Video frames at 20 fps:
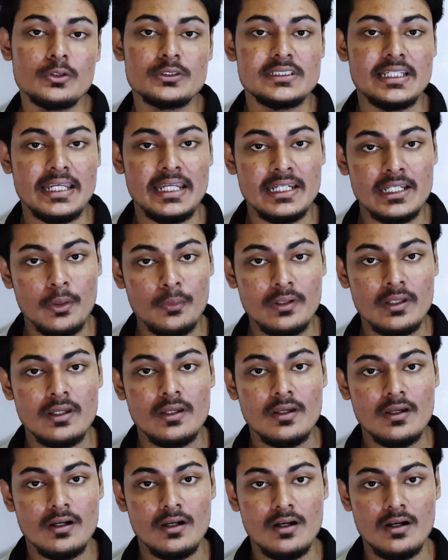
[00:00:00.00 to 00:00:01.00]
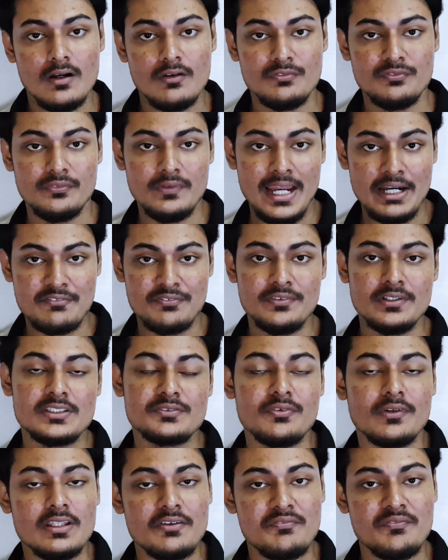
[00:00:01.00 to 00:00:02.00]
go check it out. At
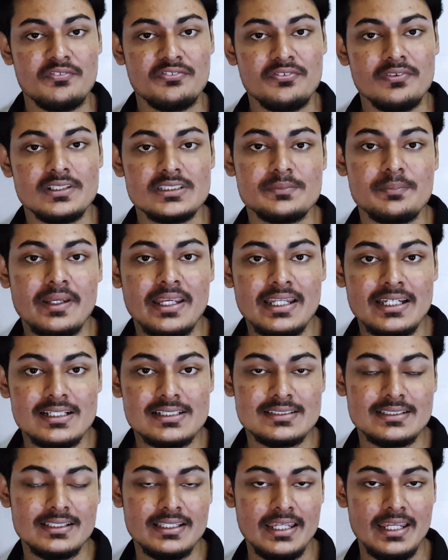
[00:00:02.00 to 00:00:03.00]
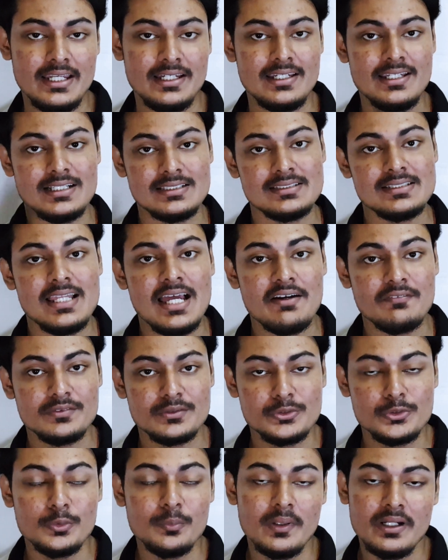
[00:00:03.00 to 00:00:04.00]
first, for the first beginners, they doesn't
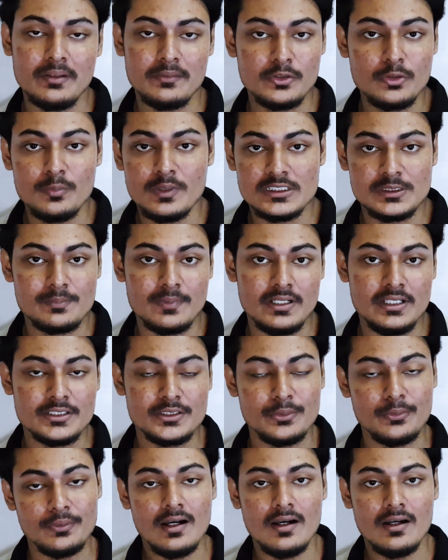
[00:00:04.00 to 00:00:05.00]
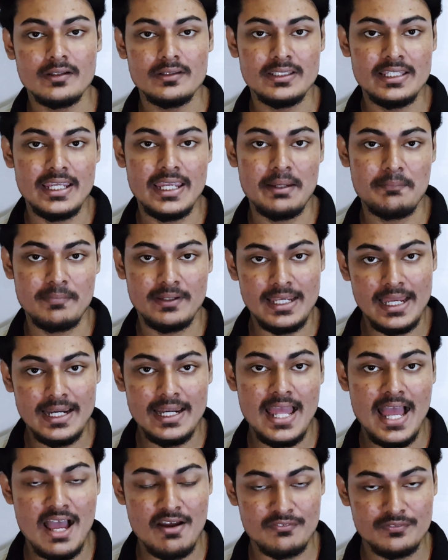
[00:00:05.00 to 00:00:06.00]
have too much money, so they
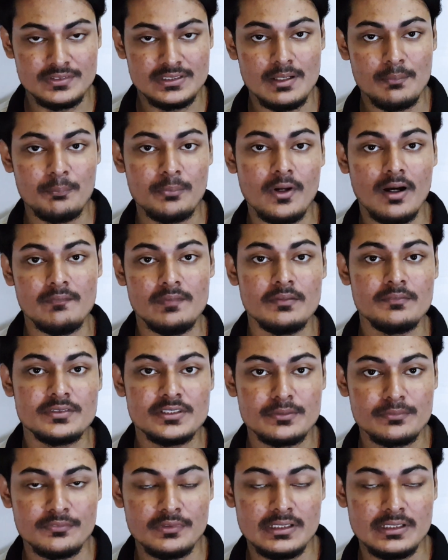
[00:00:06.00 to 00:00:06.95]
can have some problems